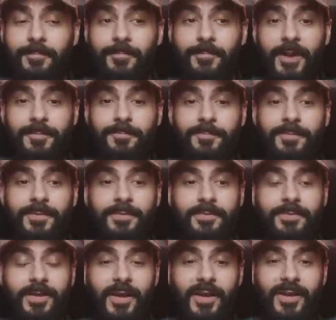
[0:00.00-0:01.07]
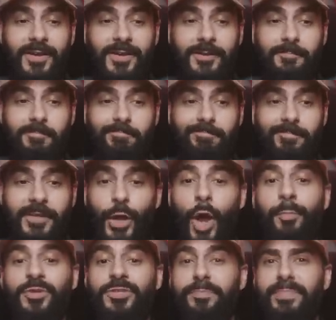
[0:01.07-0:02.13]
right? And
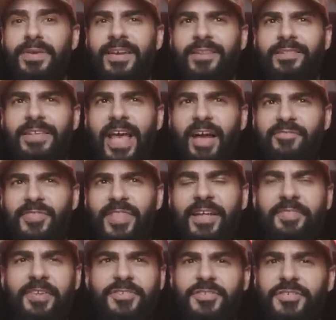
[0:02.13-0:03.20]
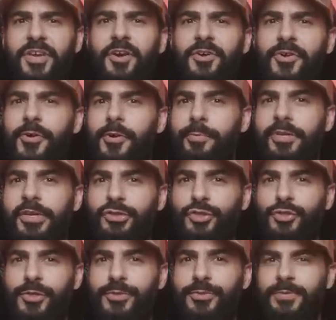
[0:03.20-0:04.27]
almost immediately after that, there's a young girl being
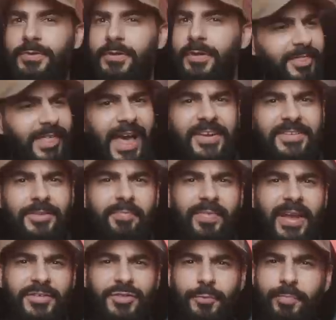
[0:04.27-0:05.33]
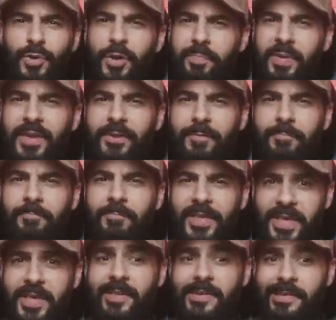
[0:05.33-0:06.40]
shown. That is something I should put a pin
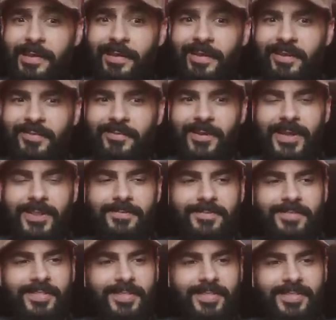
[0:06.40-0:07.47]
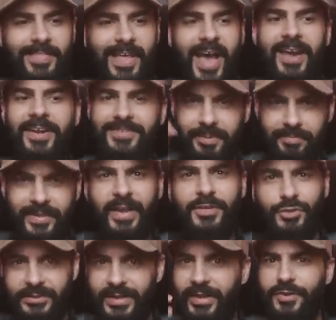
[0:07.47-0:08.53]
in, right? That is something I
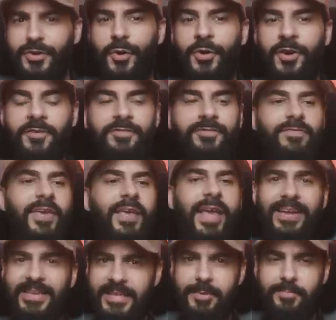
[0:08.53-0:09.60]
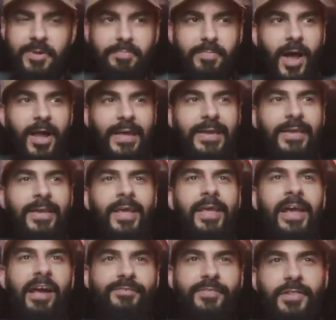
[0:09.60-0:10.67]
should take a note of and keep in mind.
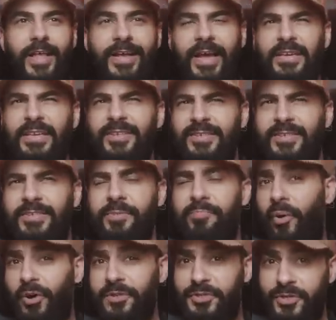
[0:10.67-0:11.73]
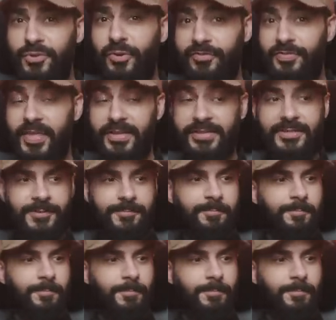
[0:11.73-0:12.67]
I feel like I need to see part two of this.